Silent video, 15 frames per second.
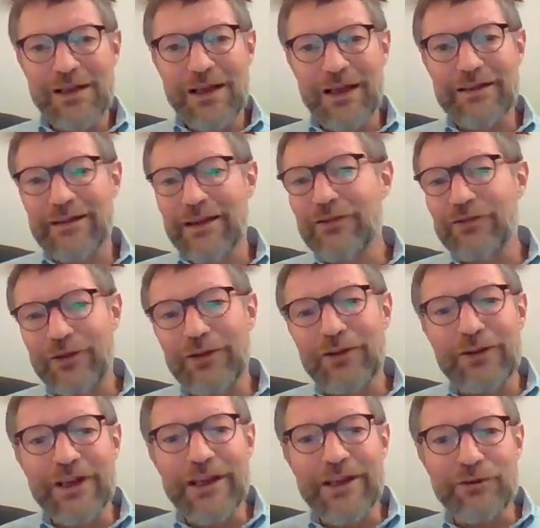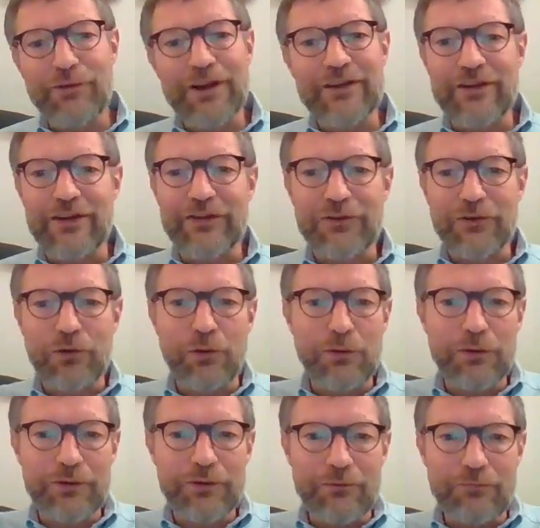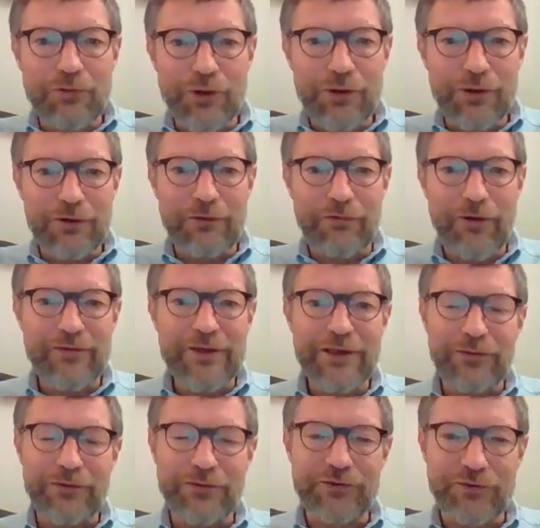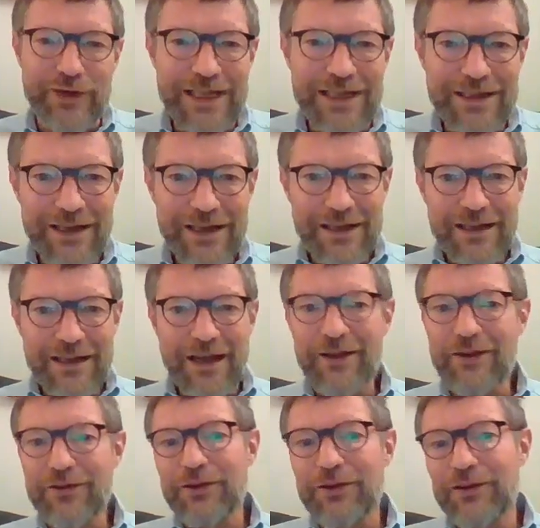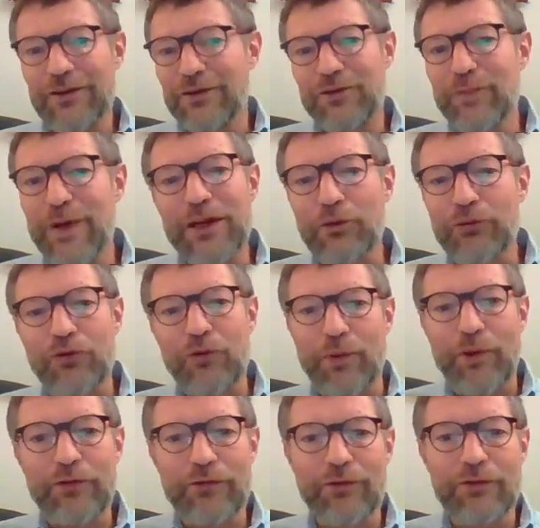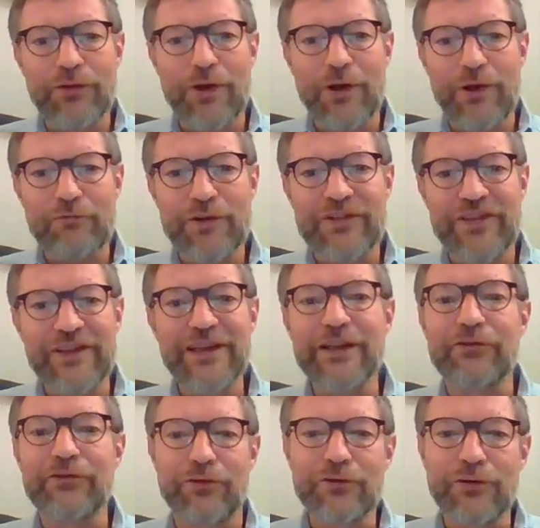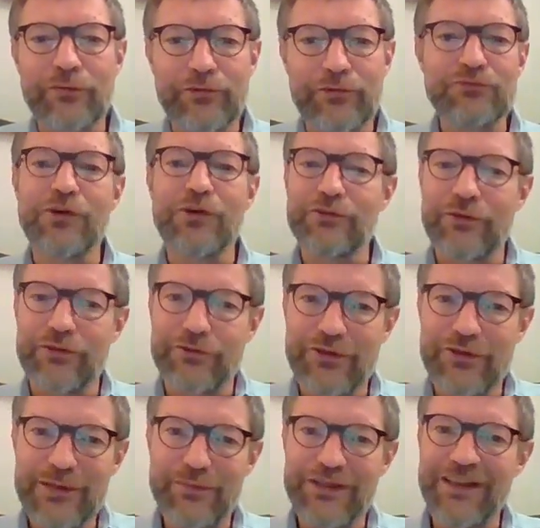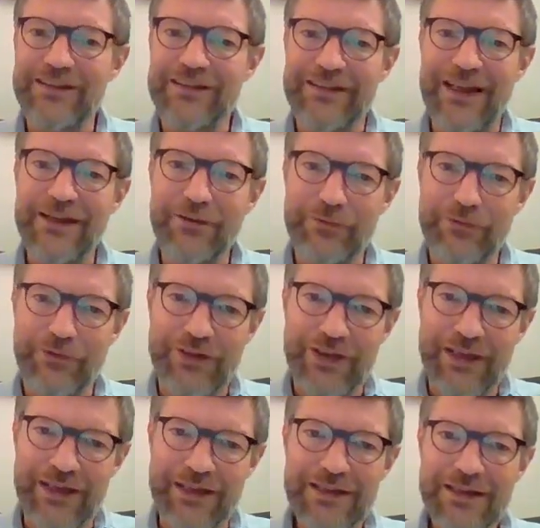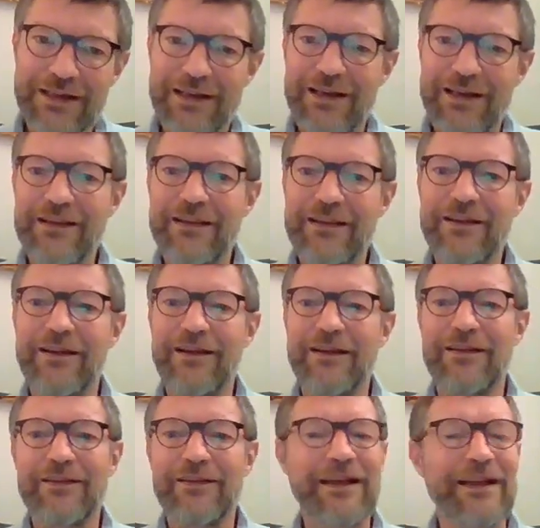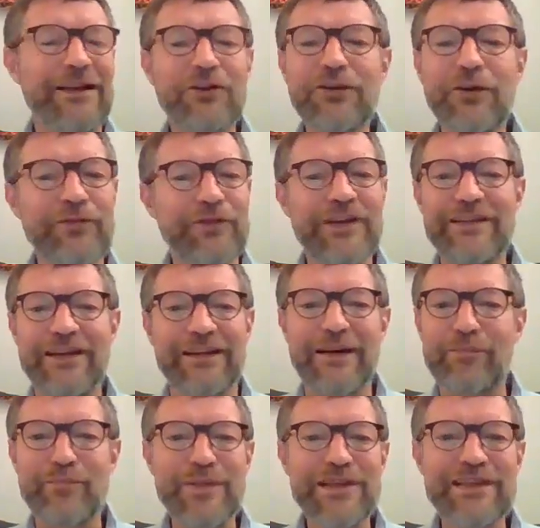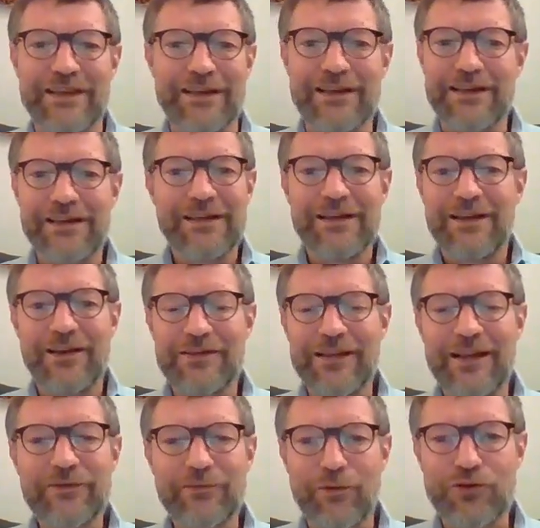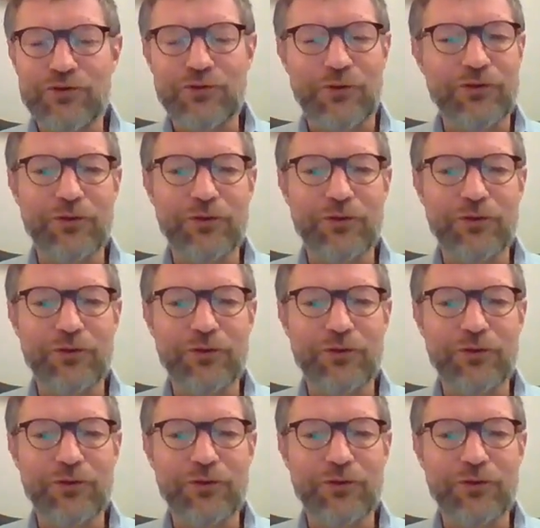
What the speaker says: And then suddenly you are in this cold world of having a screen, and you may know the person who is sitting in front of you on the screen, but at the end of the day, there are a lot of things that are missing. That's for sure.